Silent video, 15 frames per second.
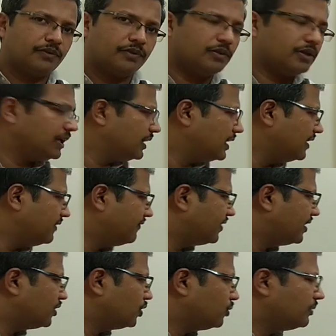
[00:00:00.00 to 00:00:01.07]
Okay, alpha
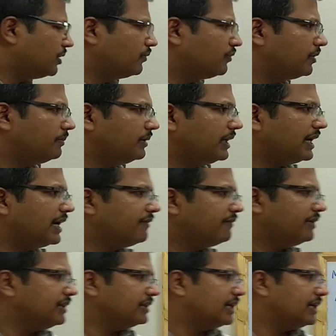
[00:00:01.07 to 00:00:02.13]
anomer will be
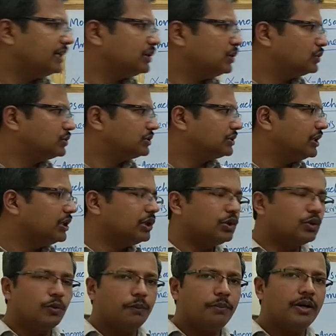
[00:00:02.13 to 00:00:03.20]
having the hydroxyl
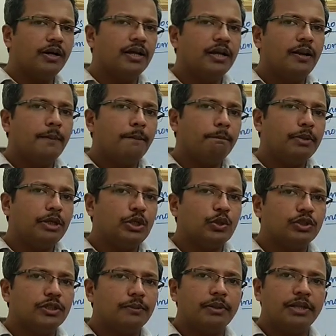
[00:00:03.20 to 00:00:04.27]
group
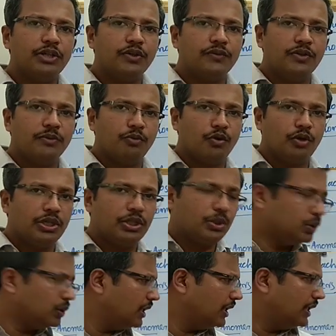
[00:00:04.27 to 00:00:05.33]
below the plane of the
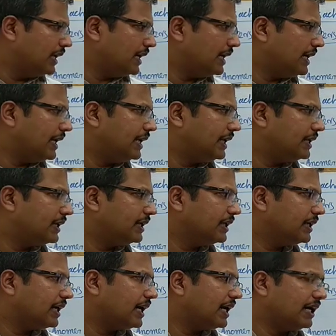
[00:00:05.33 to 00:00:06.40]
molecule, and
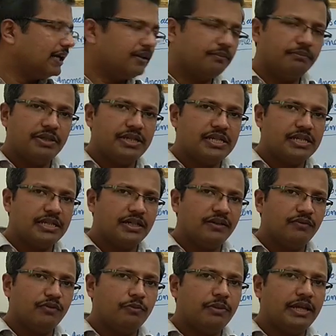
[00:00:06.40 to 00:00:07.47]

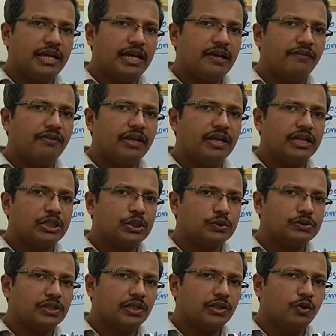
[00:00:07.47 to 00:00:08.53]
beta will be having
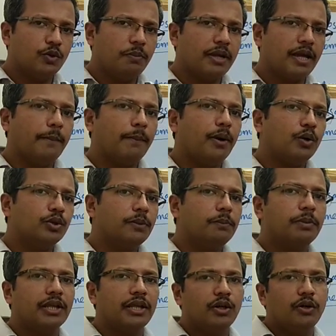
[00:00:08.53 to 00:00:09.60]
hydroxyl group above the
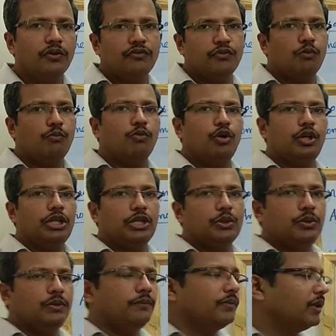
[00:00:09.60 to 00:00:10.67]
plane of
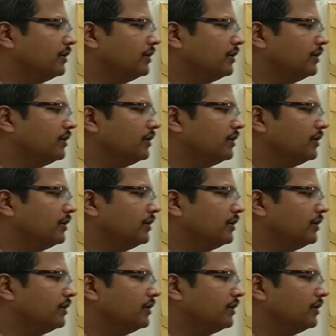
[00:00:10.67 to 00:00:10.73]
molecule.